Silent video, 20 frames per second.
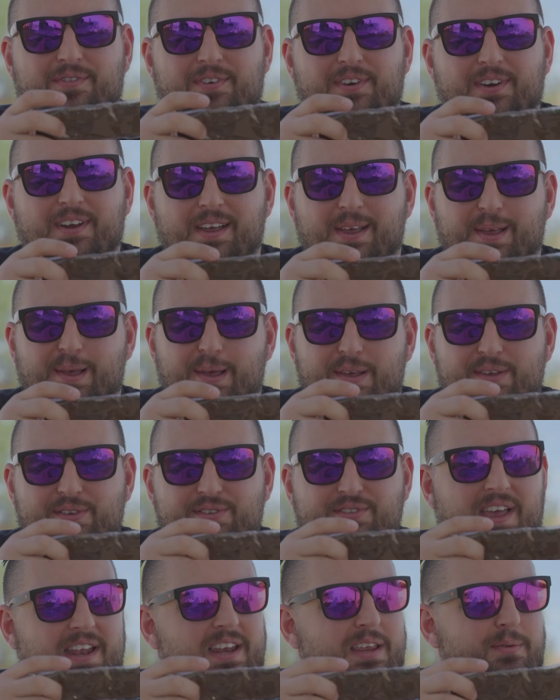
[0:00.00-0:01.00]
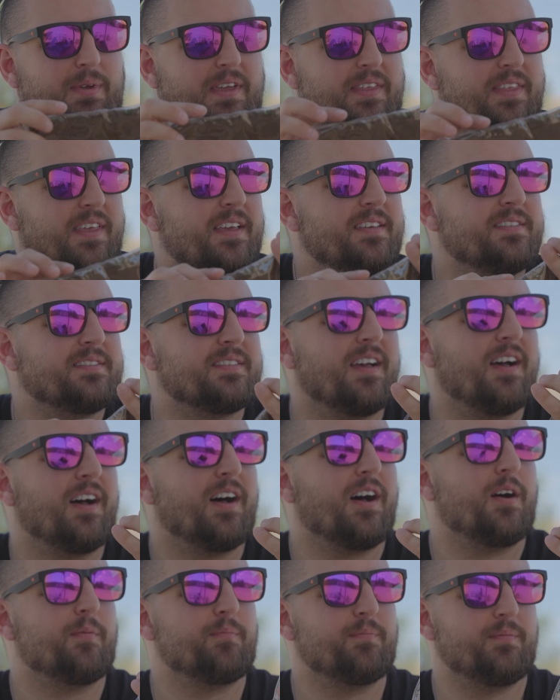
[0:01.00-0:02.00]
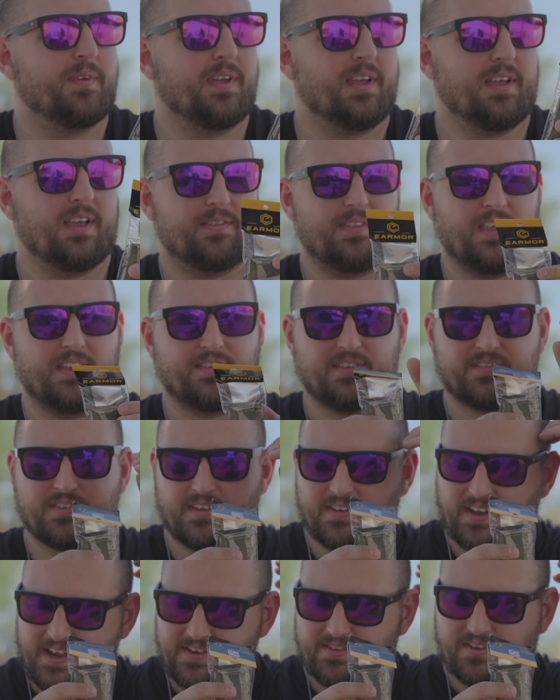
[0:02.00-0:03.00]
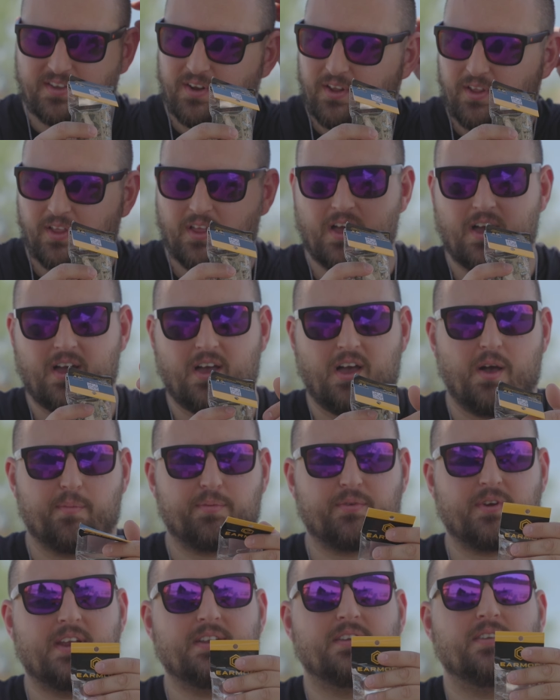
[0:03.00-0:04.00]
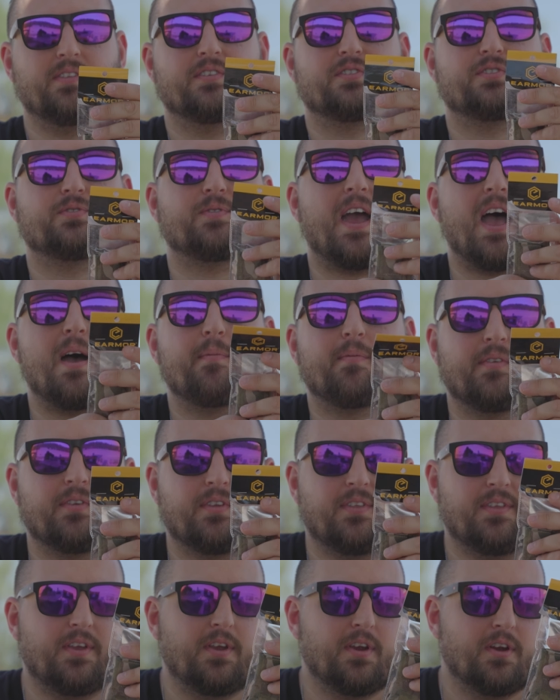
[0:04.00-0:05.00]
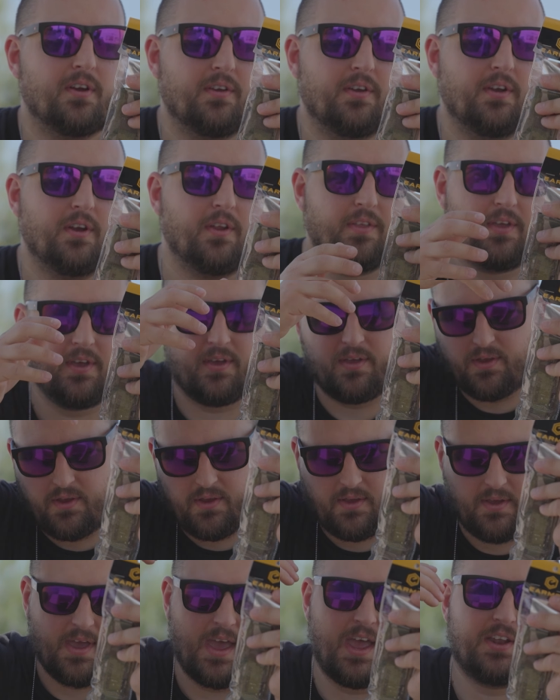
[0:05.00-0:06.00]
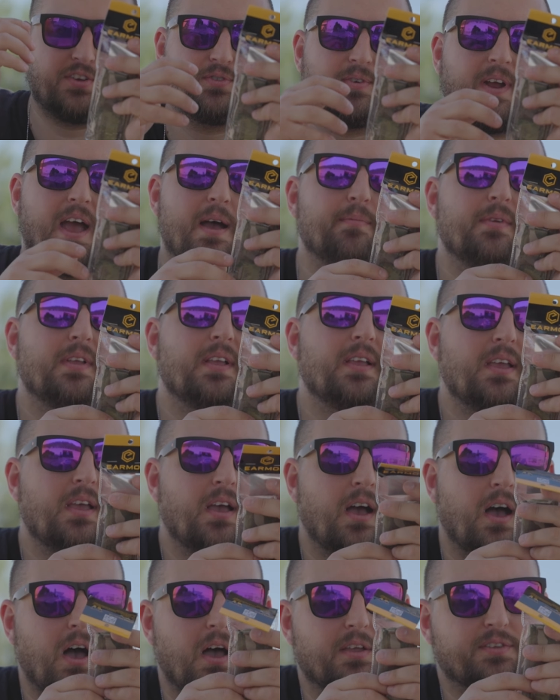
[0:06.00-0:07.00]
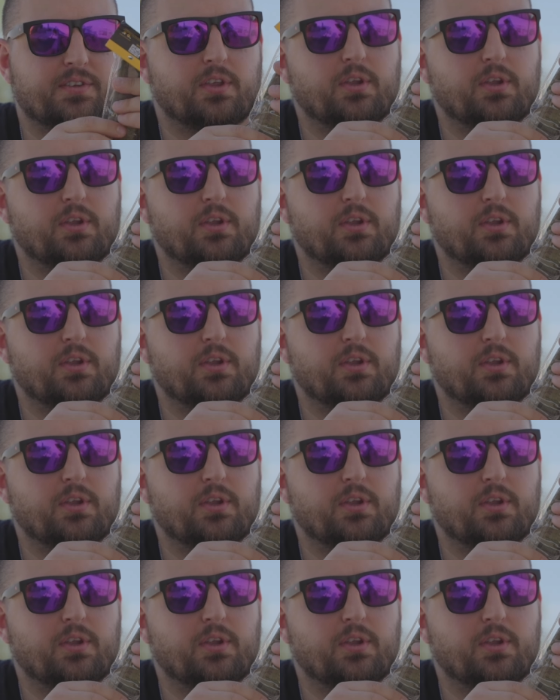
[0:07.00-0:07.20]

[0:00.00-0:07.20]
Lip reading: for sending me this. This is a nice little upgrade to the strap, to the ear, you know, the head strap. It's